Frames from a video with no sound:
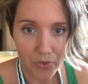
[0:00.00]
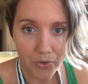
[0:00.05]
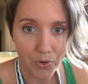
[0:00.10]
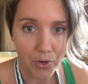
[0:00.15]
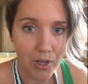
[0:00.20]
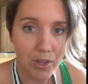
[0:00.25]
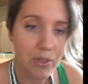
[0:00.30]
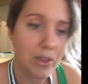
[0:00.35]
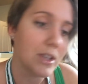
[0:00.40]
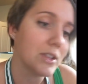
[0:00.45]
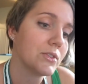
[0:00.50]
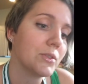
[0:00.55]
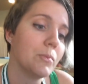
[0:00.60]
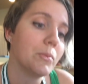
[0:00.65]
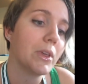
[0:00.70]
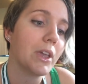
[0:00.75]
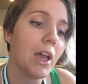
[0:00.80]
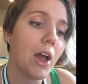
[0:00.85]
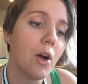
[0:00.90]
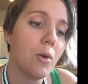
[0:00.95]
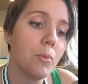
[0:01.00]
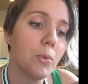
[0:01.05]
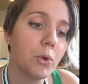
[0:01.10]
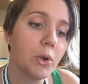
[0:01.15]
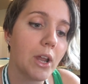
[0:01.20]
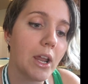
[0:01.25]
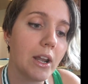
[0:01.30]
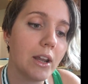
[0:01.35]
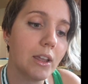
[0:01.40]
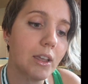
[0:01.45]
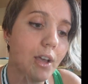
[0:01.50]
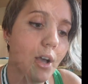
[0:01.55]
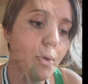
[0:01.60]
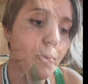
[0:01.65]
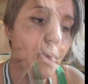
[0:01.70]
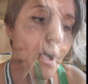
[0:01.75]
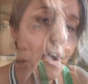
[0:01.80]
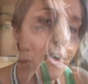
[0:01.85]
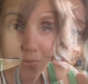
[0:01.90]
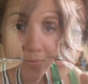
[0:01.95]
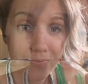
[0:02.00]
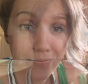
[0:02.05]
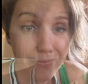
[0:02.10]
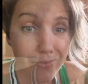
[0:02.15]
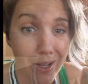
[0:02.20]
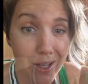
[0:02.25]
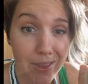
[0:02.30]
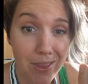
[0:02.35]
the great things from the organic kelp powder.